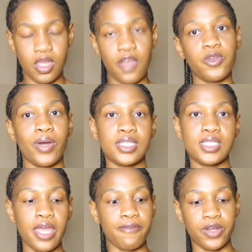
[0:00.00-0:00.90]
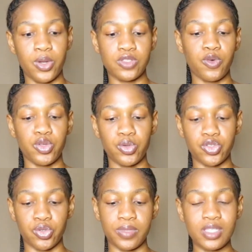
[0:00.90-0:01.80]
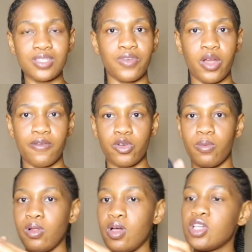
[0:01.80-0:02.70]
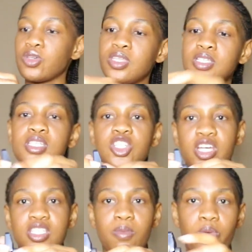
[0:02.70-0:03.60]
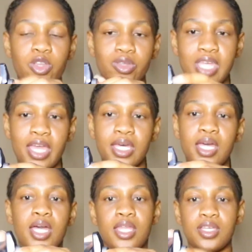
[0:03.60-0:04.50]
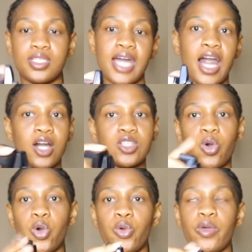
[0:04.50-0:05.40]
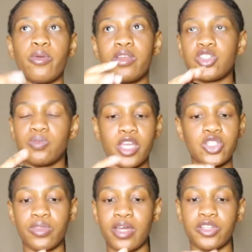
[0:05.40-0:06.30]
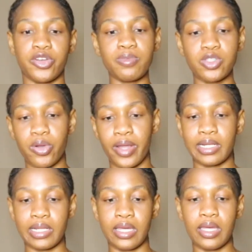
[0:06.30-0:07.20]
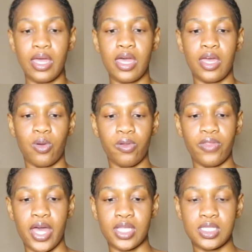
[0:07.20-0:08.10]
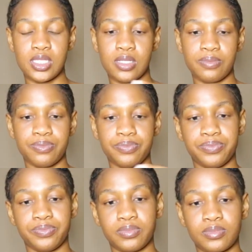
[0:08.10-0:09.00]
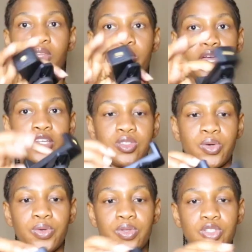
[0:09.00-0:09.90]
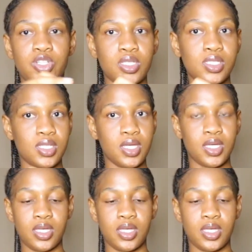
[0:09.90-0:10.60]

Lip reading: if you want to take videos for YouTube. This is very affordable. So this is adjustable when you take this out or when you want to make sure that it grips correctly and all that. Okay, so you just